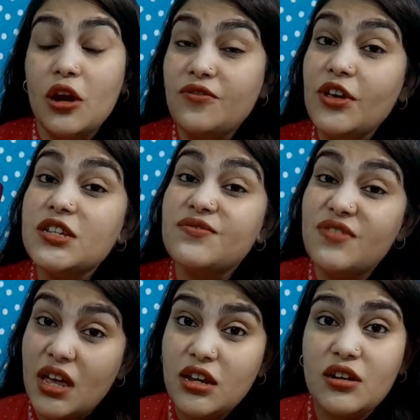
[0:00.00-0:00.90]
it feels
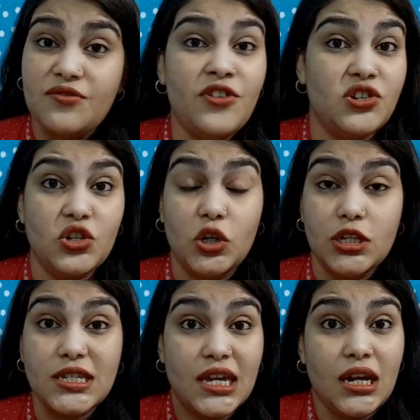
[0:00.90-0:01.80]
very refreshing on
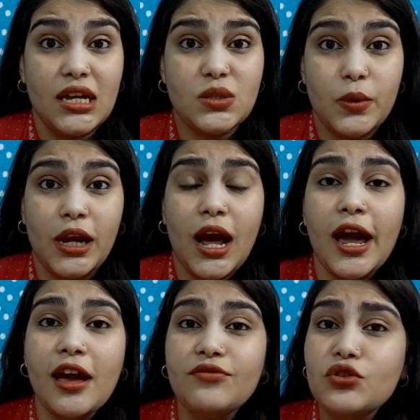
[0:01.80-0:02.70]
the skin as well
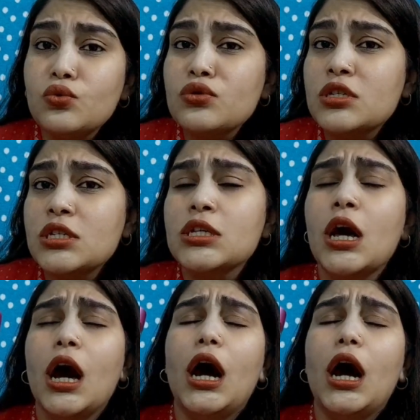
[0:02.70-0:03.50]
i have used this